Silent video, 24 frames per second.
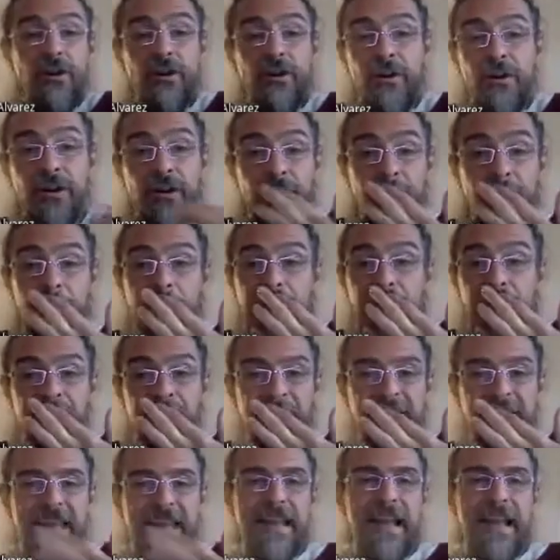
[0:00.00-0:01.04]

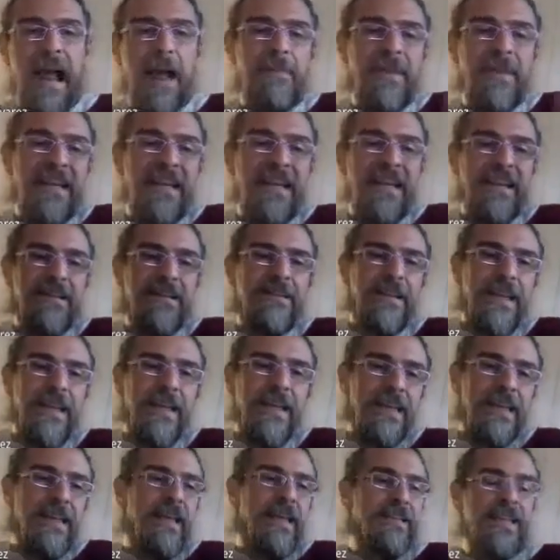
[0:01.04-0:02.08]
no, I mean, if
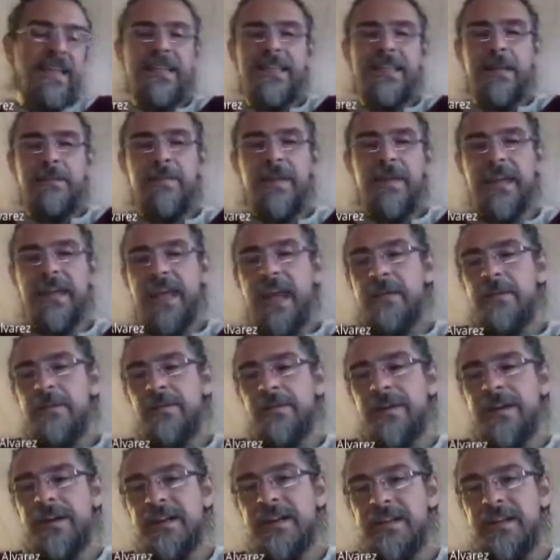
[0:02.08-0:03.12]
the system behaves
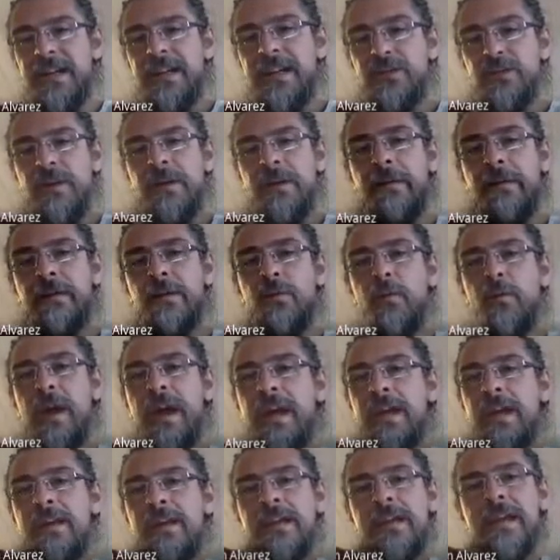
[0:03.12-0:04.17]
reasonably
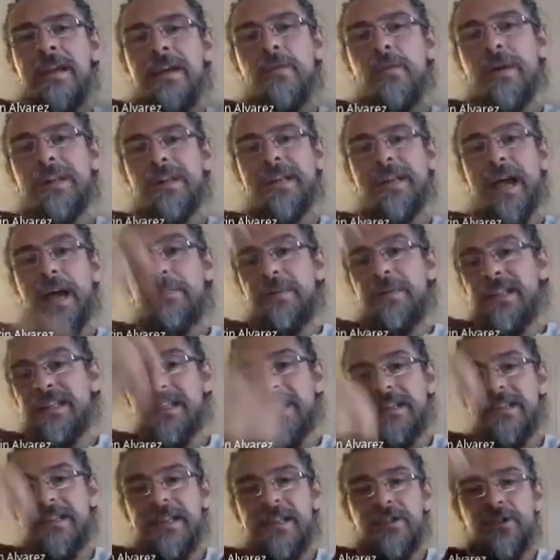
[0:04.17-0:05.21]
well, what happens
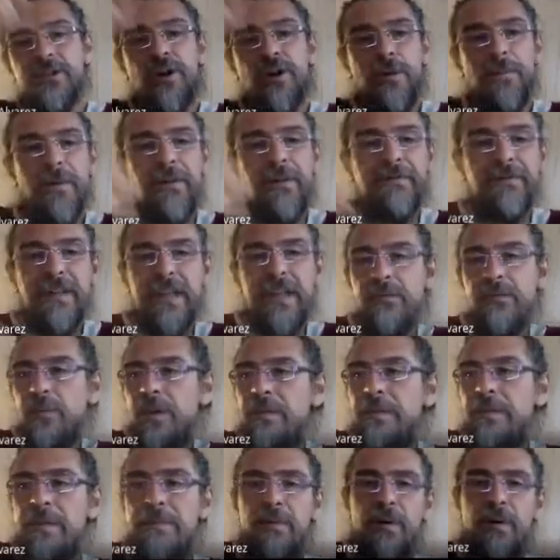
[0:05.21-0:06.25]
is that this drop of thing
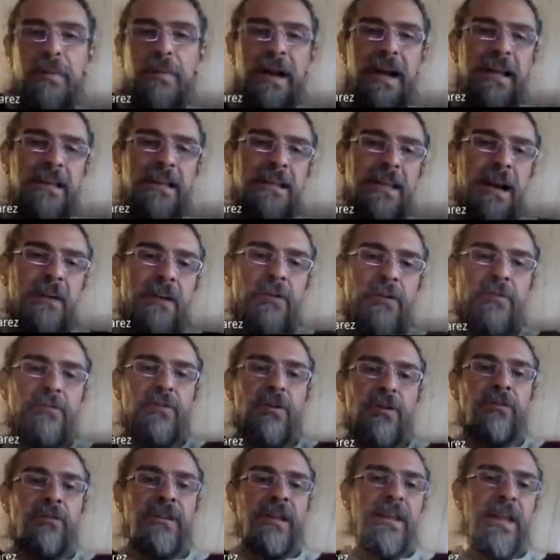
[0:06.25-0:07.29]
will be propagated
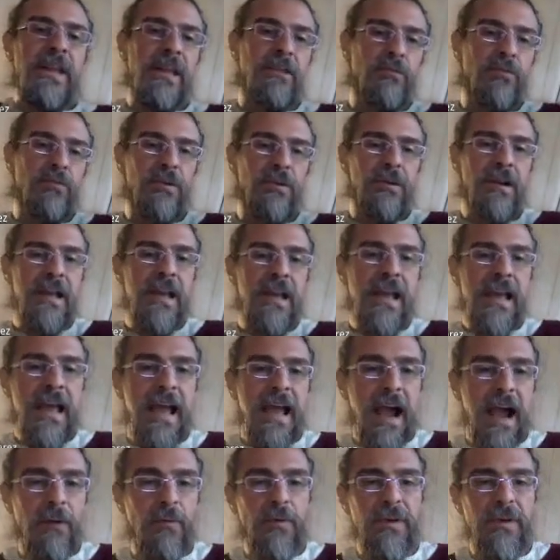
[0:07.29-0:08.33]
around all the network,
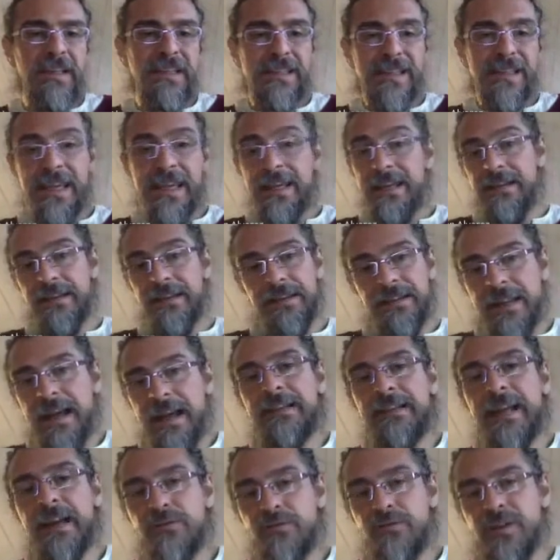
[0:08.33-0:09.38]
and we see
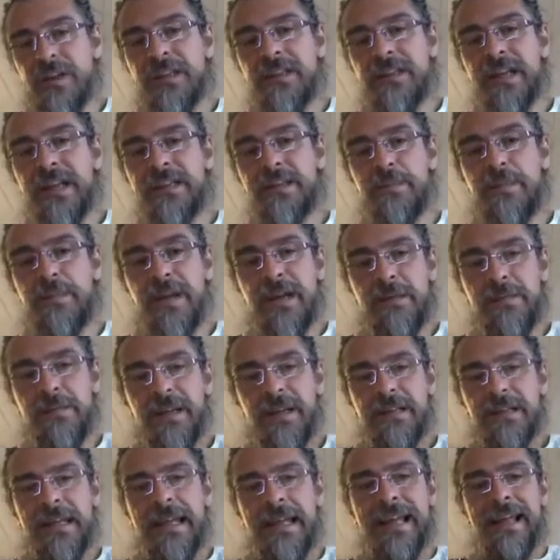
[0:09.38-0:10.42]
that actually in the
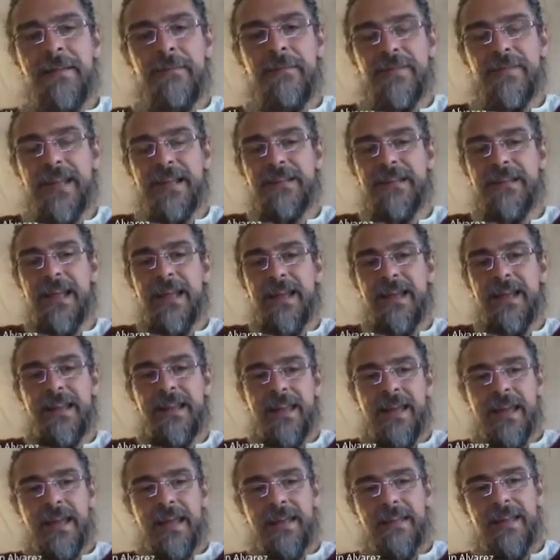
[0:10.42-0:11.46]
experiment that
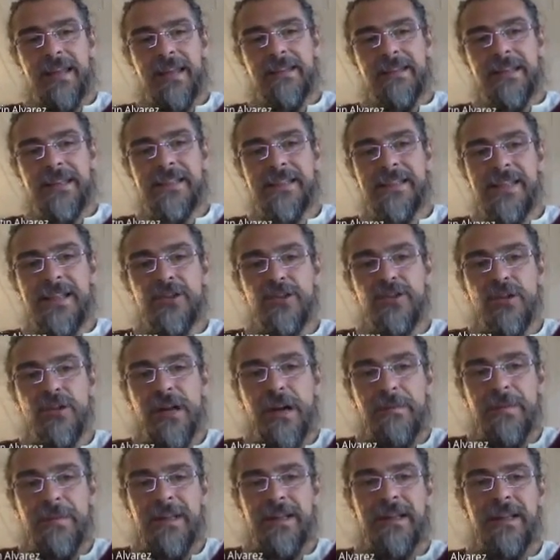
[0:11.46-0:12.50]
this
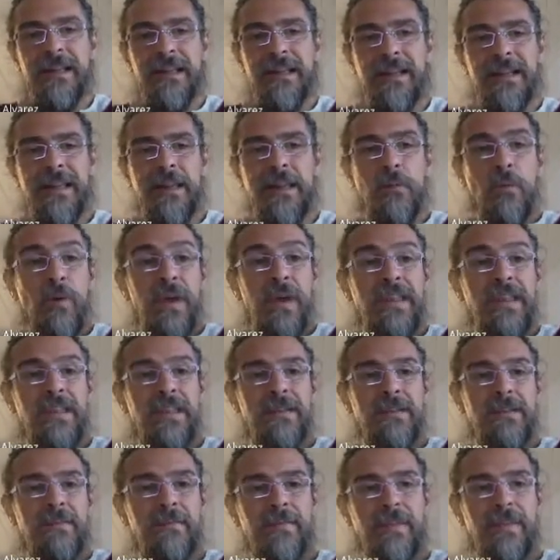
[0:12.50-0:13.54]
histogram, the width
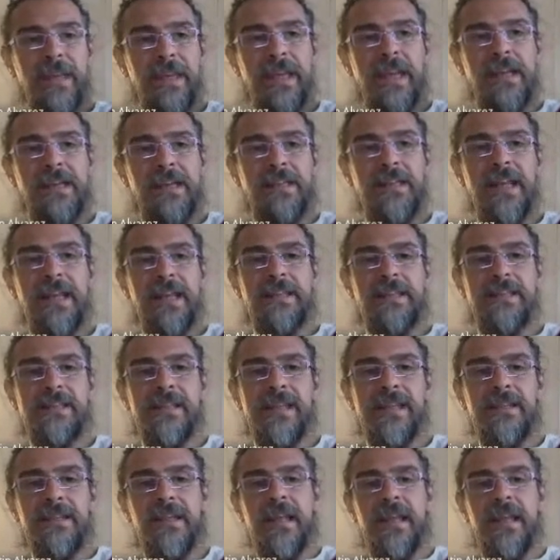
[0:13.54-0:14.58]
here in the inset,